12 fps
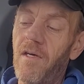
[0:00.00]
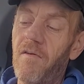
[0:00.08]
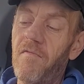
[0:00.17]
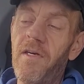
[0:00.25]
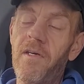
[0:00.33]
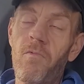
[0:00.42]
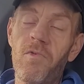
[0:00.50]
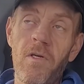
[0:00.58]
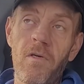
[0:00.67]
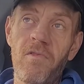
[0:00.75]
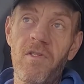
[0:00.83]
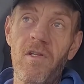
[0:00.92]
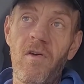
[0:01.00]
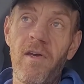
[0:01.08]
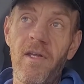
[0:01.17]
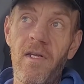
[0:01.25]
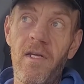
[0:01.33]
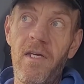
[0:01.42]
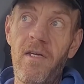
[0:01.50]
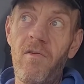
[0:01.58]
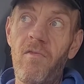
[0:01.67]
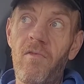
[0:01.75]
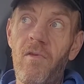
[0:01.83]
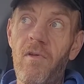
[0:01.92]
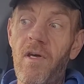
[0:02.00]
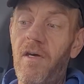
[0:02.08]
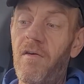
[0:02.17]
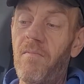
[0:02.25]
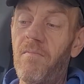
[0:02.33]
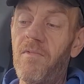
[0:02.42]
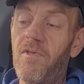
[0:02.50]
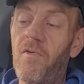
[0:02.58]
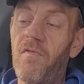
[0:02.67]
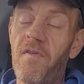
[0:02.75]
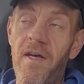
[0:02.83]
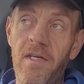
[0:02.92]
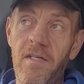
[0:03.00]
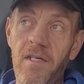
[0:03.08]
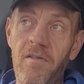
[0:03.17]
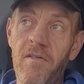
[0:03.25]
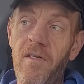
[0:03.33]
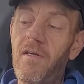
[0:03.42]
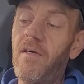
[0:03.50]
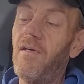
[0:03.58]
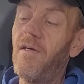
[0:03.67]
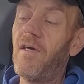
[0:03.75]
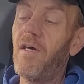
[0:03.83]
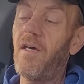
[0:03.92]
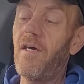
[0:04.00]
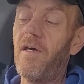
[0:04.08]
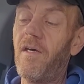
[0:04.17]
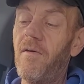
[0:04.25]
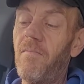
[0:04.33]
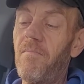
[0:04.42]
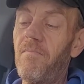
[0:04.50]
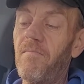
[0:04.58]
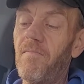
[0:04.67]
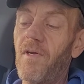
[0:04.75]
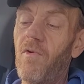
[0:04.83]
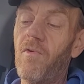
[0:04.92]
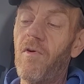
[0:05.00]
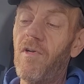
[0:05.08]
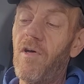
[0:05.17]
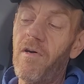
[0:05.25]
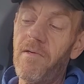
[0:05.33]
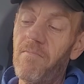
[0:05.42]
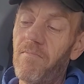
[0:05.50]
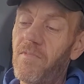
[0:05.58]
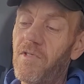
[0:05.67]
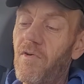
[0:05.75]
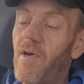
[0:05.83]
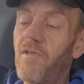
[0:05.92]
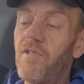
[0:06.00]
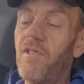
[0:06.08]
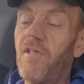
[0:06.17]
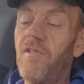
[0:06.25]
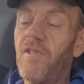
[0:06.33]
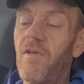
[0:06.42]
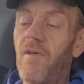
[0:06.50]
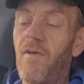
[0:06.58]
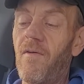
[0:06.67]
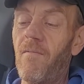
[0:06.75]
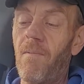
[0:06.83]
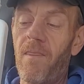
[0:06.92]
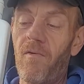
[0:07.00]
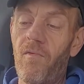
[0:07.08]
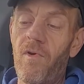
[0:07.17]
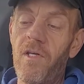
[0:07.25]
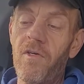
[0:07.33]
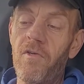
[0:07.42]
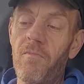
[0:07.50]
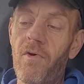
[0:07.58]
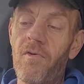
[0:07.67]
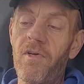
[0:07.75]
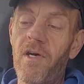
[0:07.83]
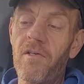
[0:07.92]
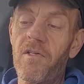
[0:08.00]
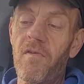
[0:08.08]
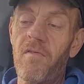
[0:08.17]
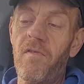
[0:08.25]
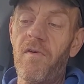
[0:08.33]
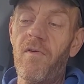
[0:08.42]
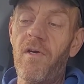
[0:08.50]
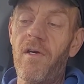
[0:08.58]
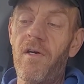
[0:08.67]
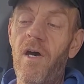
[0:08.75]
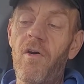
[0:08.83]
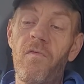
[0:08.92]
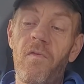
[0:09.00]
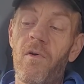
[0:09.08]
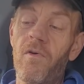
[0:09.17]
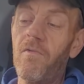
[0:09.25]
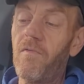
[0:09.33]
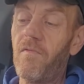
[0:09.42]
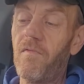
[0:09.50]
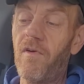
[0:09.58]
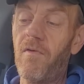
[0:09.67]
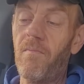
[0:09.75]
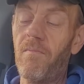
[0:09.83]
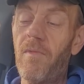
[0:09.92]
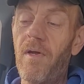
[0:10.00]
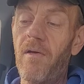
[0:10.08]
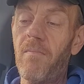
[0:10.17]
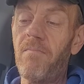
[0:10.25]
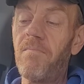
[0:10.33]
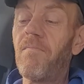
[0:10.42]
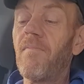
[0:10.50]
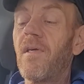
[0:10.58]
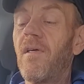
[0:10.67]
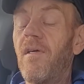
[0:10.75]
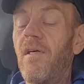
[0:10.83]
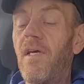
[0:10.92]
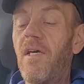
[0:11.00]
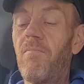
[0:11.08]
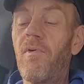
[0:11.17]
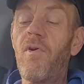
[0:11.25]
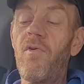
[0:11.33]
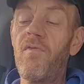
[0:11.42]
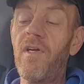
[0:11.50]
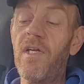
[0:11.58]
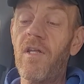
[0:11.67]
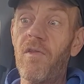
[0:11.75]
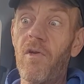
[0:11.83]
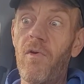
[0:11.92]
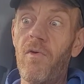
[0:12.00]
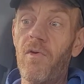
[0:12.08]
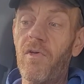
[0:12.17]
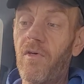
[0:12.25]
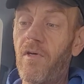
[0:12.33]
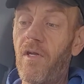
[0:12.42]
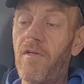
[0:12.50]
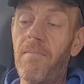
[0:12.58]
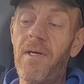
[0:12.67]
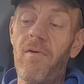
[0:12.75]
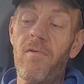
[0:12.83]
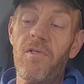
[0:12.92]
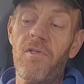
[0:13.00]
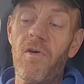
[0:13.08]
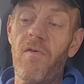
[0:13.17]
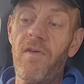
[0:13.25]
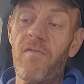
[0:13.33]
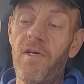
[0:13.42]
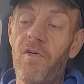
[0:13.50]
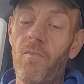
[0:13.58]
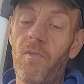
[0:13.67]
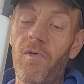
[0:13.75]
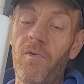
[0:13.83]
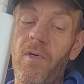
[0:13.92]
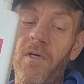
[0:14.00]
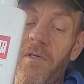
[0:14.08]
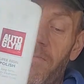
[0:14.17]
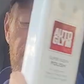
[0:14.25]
vehicles that are slightly sort of faded or got light scratches, really good product for overall for improving the look and appearance of your vehicle bodywork.